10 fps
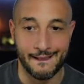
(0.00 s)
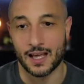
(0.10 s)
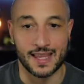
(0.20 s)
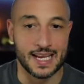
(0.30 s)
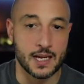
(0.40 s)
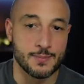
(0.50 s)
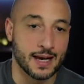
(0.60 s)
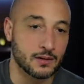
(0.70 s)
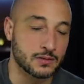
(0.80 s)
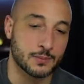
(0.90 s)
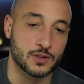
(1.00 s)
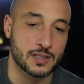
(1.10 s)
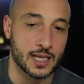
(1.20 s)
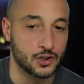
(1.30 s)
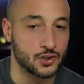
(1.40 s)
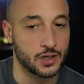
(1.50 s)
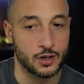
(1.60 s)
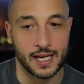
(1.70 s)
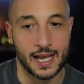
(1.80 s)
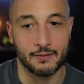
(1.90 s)
Now the emails, I'm not saying you should
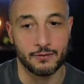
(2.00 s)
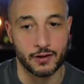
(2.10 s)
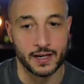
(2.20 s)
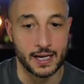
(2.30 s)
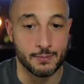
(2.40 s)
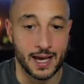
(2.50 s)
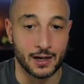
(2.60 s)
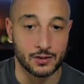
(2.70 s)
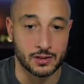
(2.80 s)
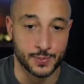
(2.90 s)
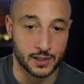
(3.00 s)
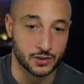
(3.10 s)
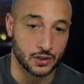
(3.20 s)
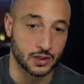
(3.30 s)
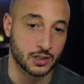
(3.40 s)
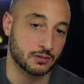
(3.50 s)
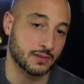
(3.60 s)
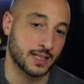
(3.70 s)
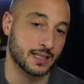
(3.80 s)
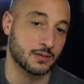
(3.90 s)
only have 3 emails because you're gonna
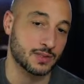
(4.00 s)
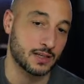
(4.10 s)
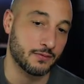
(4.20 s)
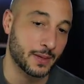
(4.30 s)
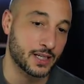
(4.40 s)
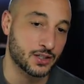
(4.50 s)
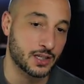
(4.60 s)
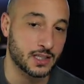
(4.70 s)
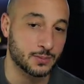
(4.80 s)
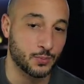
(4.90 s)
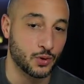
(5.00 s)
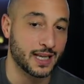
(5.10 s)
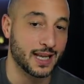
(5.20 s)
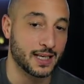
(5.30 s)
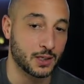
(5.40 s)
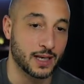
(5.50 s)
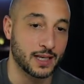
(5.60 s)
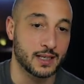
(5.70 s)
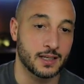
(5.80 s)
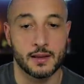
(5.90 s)
get someone's information at this point
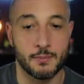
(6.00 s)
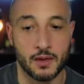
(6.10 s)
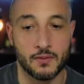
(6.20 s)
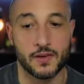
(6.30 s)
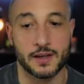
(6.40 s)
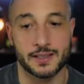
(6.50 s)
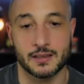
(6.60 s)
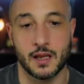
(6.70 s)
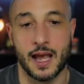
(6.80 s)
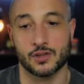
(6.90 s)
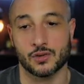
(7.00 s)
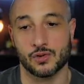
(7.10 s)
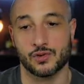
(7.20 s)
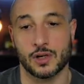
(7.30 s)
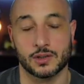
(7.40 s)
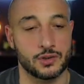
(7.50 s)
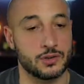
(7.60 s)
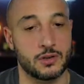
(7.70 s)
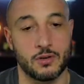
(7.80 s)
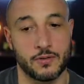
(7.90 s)
anyway. The main thing is the actual
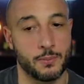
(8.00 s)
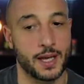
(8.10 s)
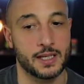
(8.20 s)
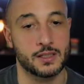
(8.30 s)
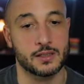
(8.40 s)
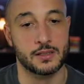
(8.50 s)
structures of the pages.